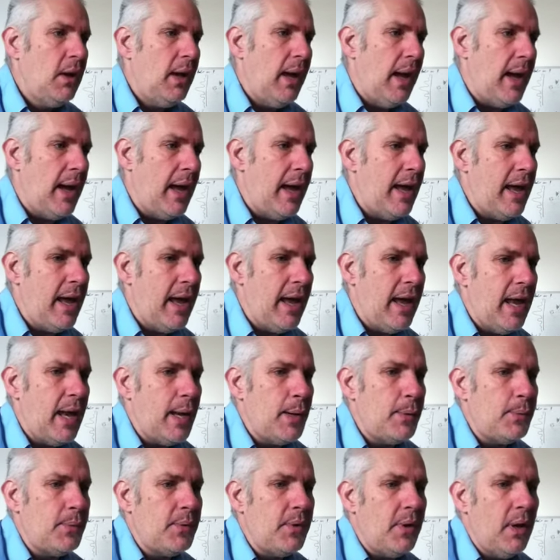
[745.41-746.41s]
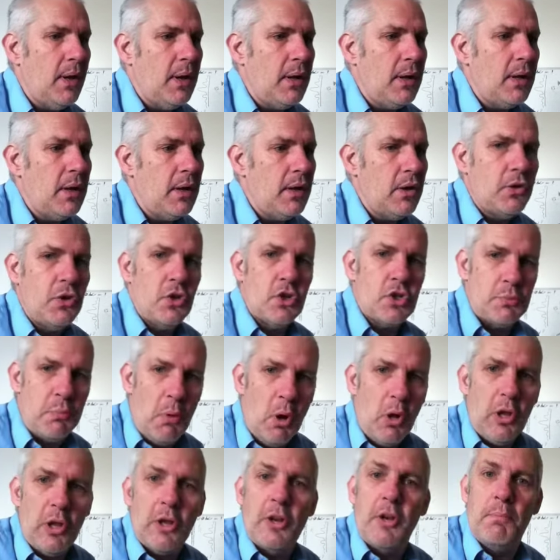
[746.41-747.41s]
and the
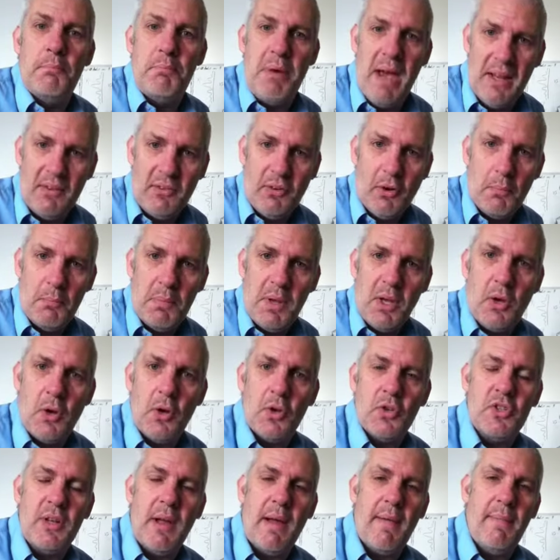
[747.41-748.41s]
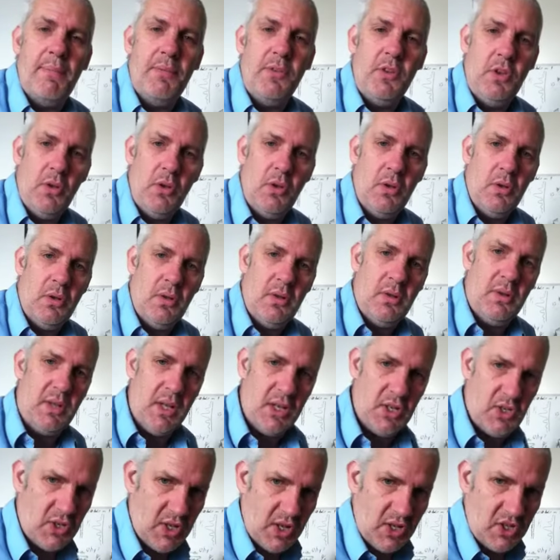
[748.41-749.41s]
smaller the better, because then
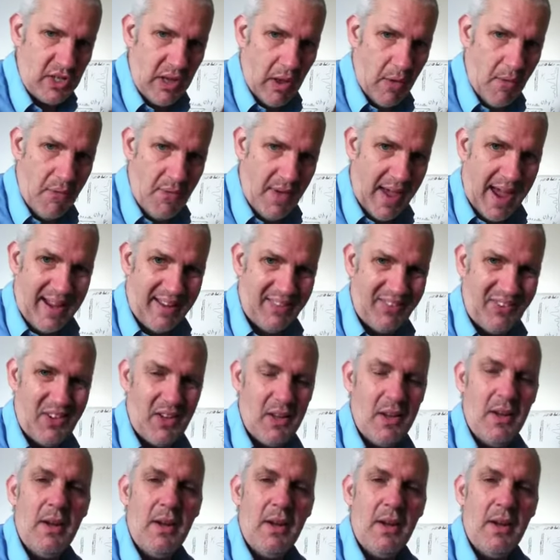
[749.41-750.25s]
this effect